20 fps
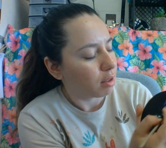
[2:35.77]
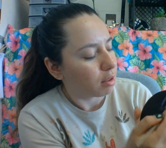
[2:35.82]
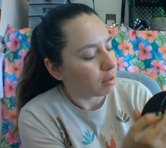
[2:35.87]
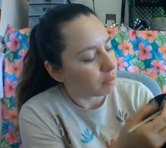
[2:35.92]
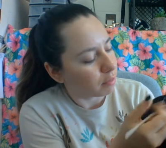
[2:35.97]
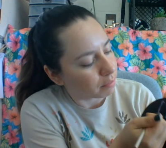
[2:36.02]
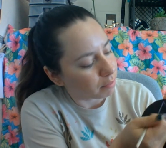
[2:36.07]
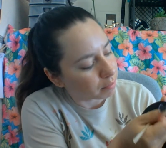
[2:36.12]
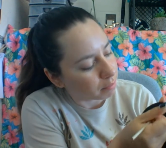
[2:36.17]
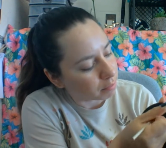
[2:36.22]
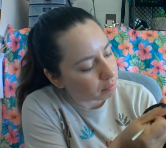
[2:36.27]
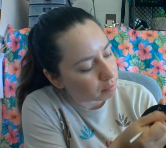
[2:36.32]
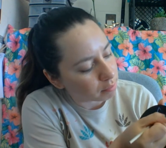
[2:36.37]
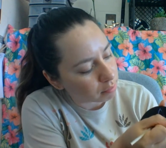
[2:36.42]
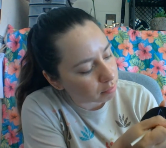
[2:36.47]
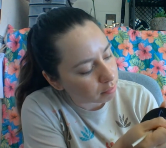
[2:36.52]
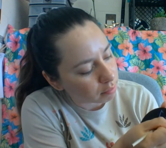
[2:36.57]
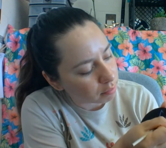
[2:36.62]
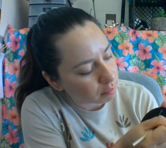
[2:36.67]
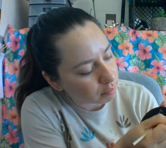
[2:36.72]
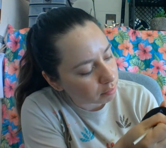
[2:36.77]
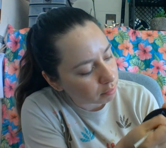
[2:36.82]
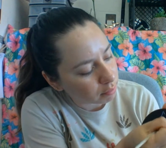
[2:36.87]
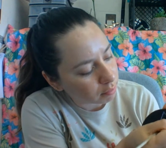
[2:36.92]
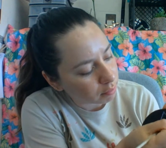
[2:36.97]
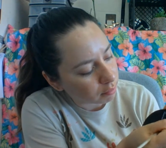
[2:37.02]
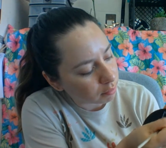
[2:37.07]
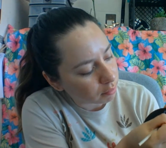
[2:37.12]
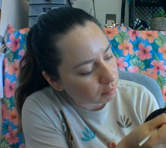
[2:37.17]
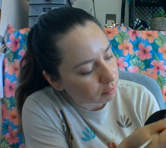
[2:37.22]

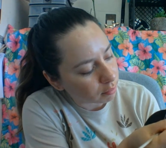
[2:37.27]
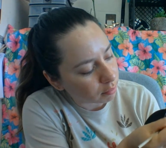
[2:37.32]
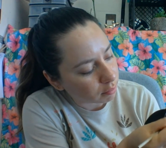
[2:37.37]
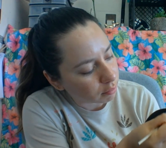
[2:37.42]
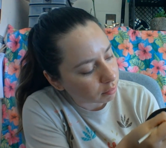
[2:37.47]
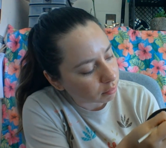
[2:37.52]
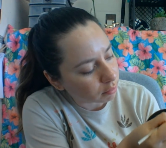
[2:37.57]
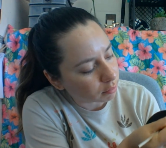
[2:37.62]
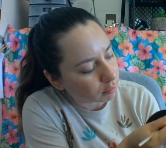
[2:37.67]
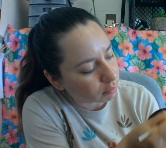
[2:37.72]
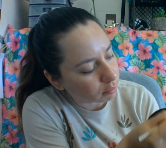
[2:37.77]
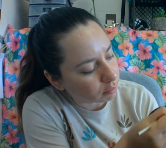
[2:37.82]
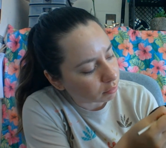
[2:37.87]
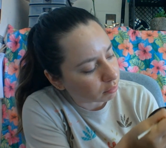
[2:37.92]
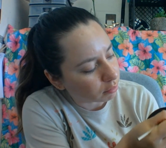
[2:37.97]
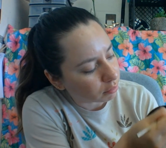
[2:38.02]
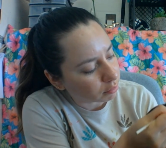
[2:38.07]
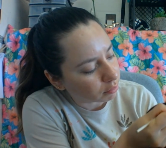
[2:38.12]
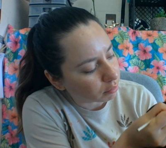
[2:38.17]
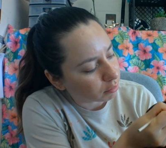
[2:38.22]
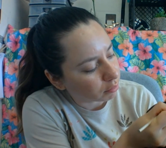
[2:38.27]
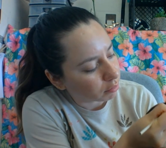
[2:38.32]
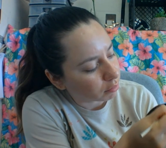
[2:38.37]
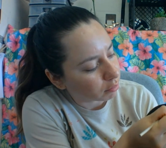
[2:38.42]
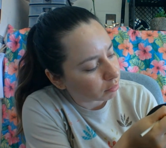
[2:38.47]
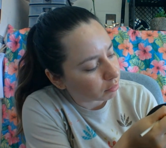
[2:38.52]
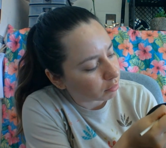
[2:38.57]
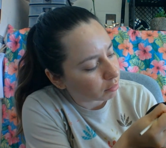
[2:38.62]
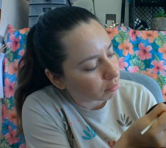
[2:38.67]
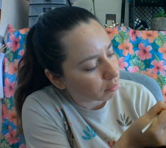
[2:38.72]

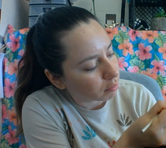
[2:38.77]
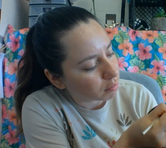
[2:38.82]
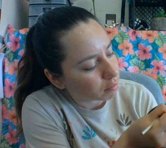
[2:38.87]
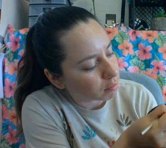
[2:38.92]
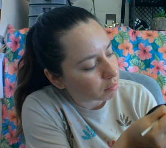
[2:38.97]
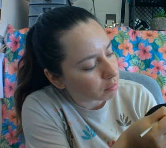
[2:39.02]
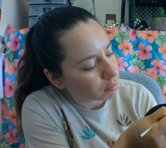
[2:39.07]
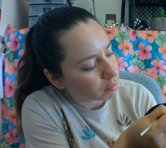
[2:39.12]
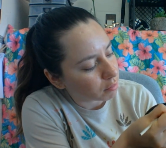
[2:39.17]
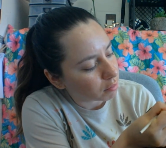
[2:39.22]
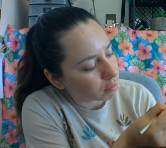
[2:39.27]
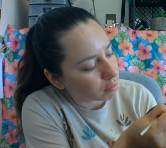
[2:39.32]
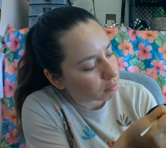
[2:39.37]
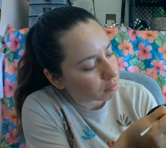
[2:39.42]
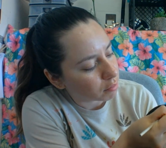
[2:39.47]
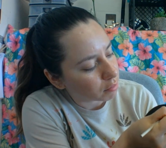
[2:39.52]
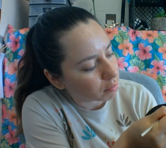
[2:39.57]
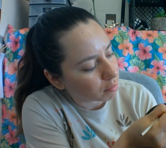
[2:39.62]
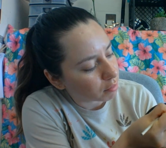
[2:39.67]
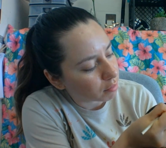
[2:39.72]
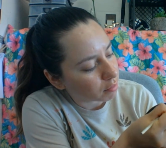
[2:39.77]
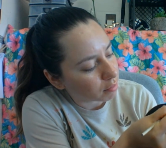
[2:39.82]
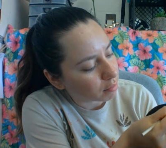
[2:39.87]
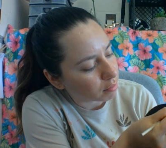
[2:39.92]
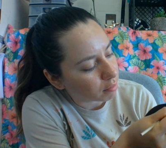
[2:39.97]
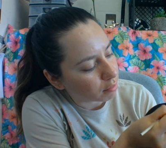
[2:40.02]
Nothing is said.